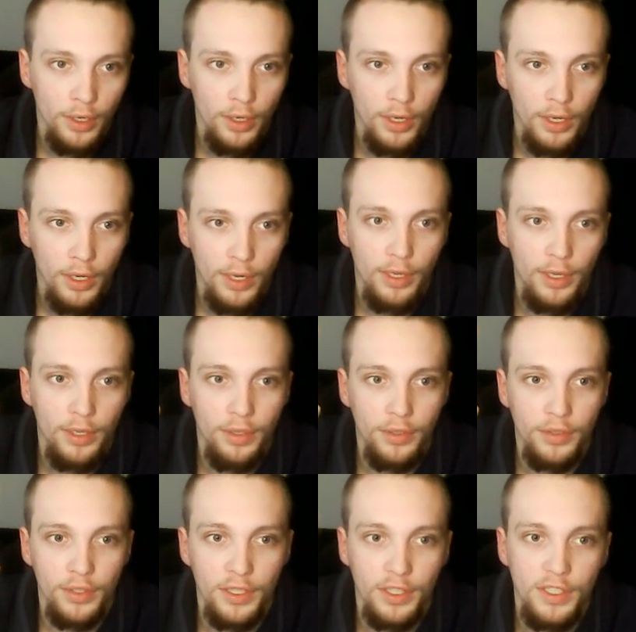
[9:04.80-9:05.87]
and
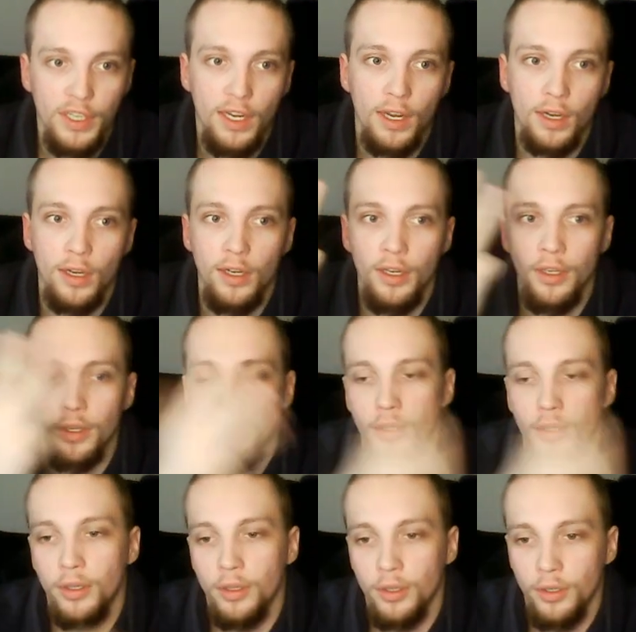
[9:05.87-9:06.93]
Telakai.
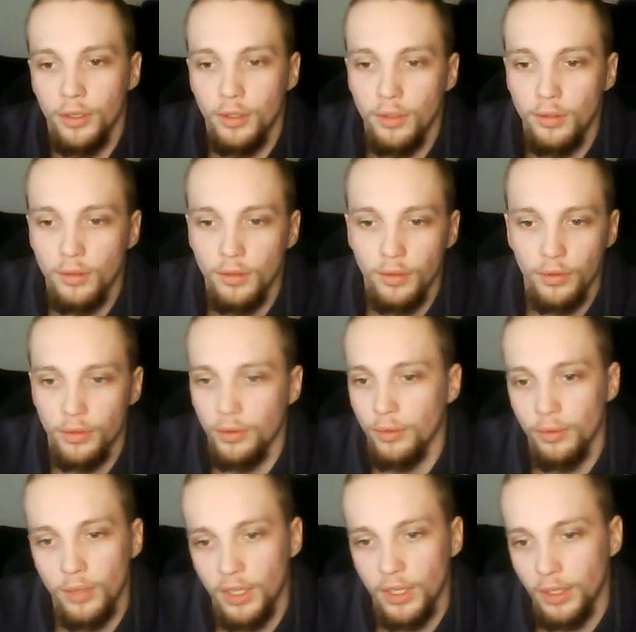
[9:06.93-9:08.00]
So
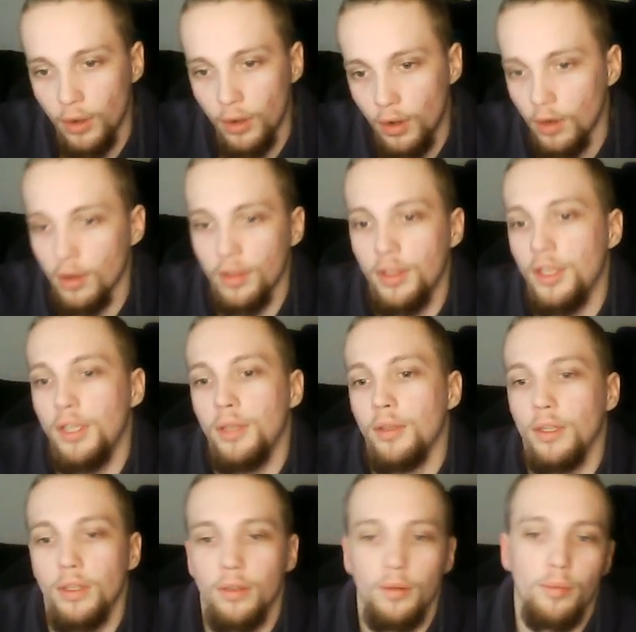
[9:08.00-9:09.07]
like all of the
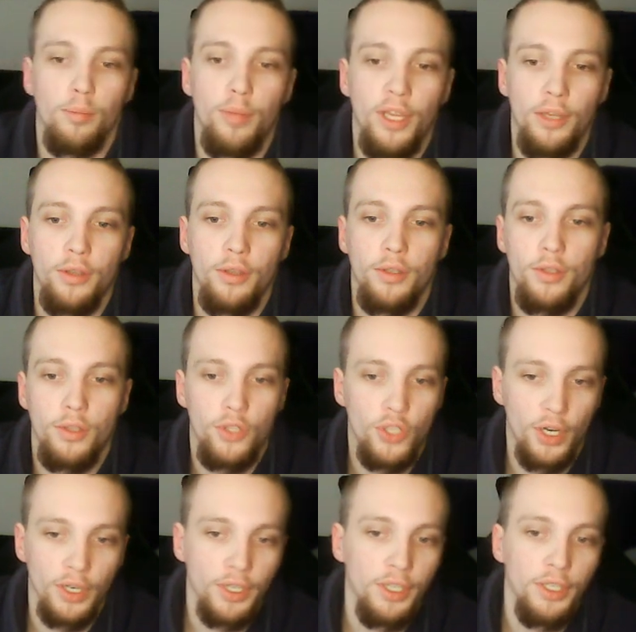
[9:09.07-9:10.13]
big
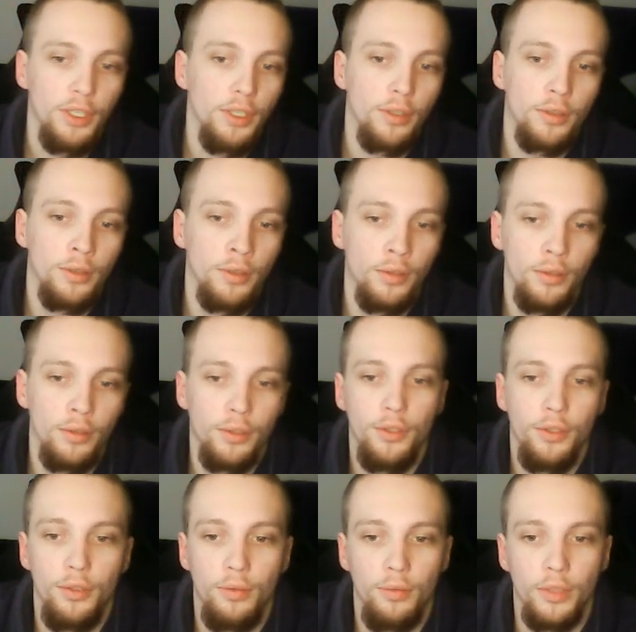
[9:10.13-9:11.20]
chunky
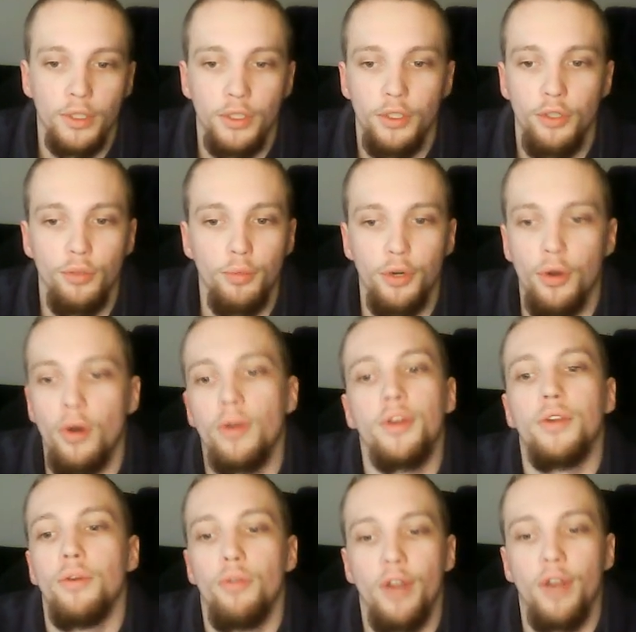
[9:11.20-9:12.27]

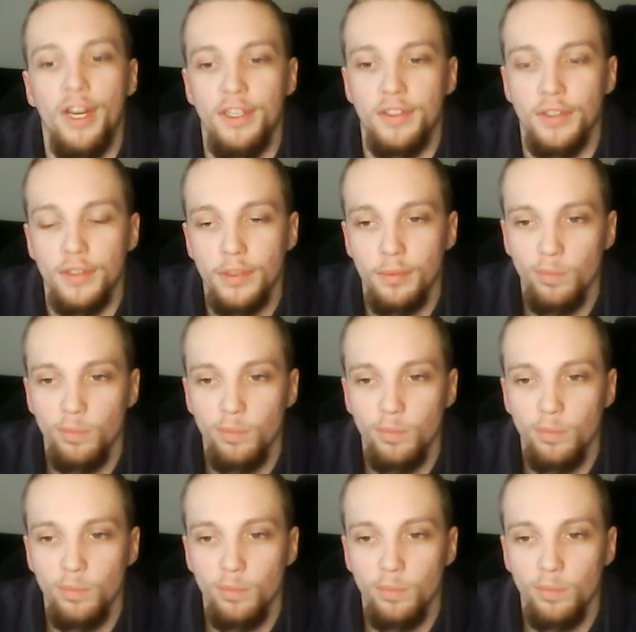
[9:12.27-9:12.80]
humanoid races.